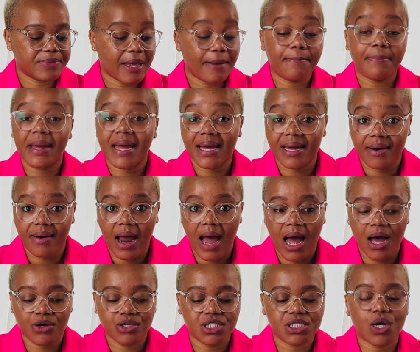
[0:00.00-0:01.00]

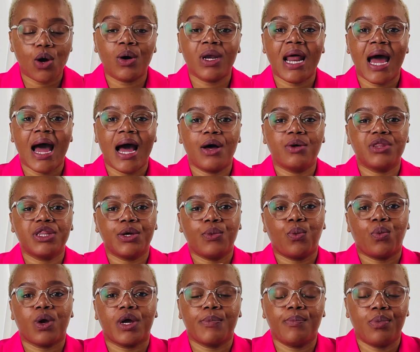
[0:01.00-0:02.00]
background on how the
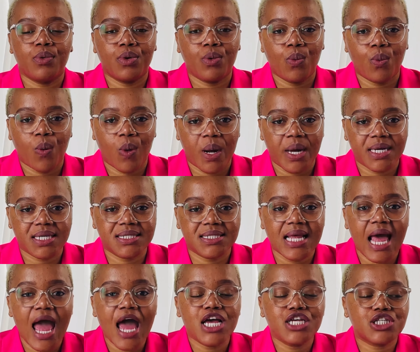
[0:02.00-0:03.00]
workbook works.
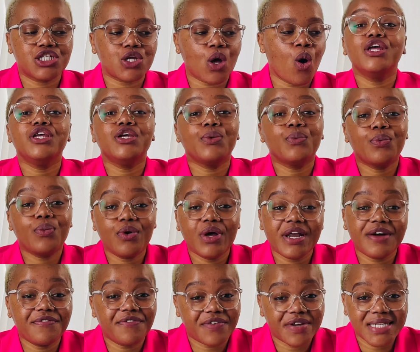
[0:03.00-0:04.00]
So you would
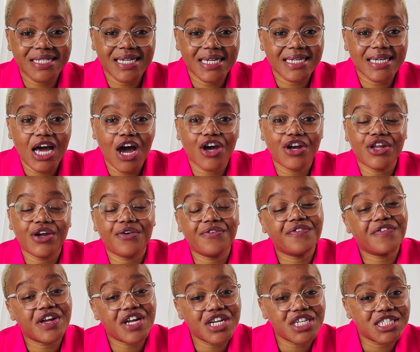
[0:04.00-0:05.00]
have written down your
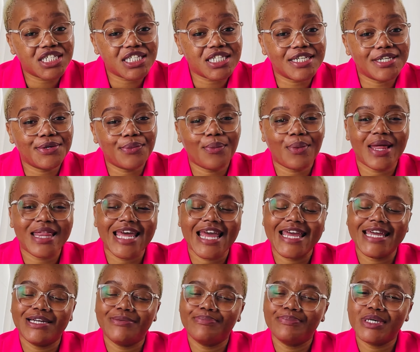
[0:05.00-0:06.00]
vision, whether
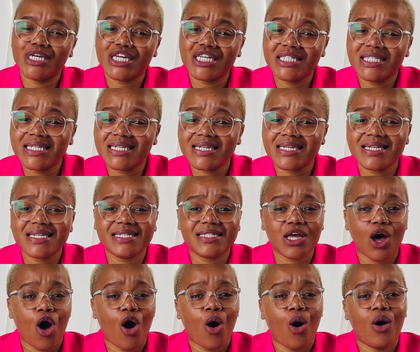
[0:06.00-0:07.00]
in pictures
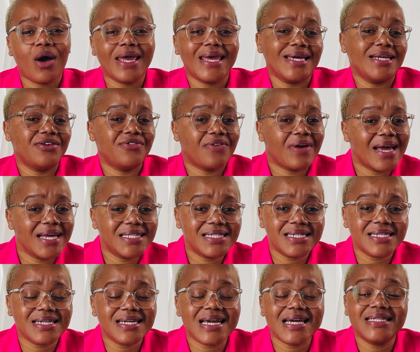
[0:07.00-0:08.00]
or in
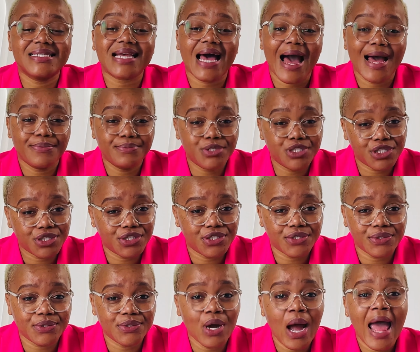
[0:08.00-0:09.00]
writing, it's up to
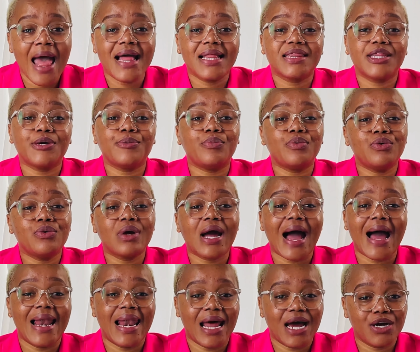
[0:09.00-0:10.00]
you. The book
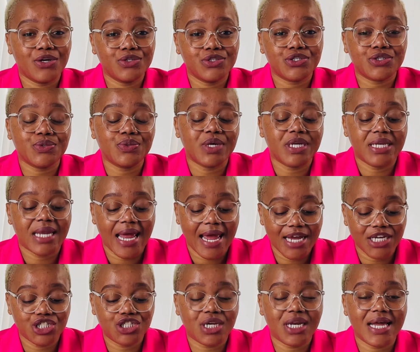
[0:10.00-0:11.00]
allows you, it
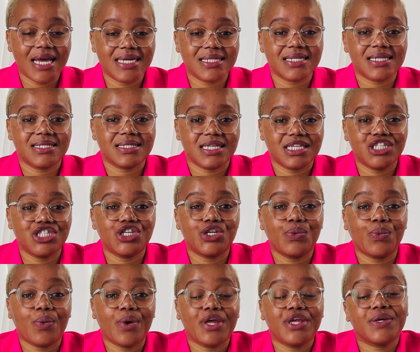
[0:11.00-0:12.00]
actually has a section
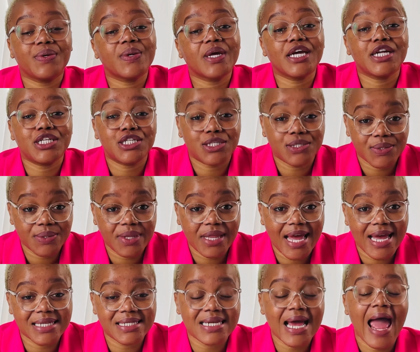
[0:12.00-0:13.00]
where you can do
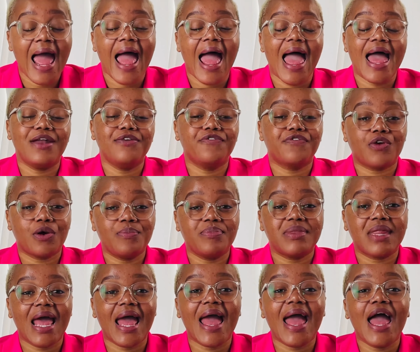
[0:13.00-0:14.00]
that, and from
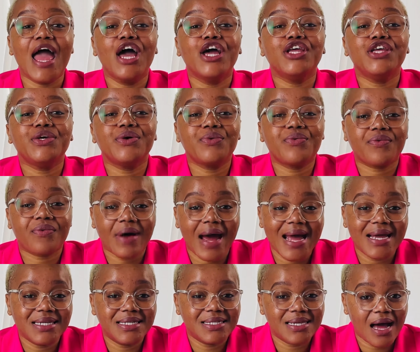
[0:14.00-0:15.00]
there you
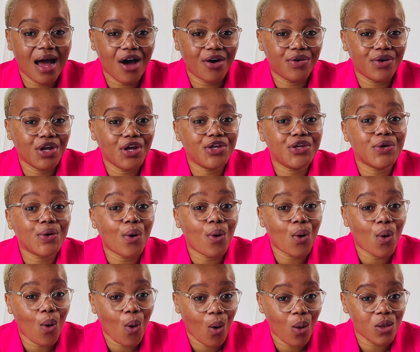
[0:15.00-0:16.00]
write down your
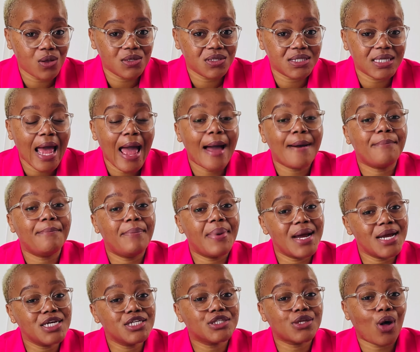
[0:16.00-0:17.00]
goals
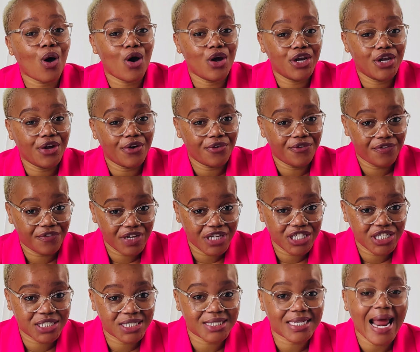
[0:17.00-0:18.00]
based on your
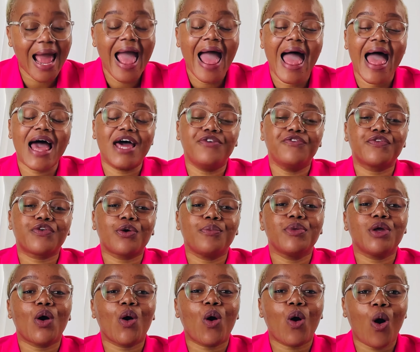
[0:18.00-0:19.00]
vision, and from
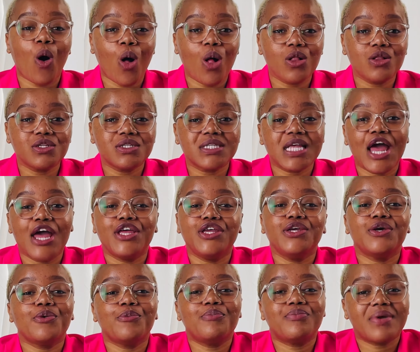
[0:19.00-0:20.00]
your goals
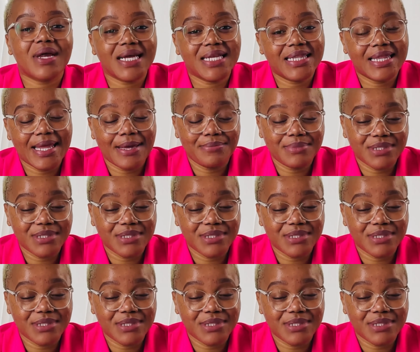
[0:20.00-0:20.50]
you break them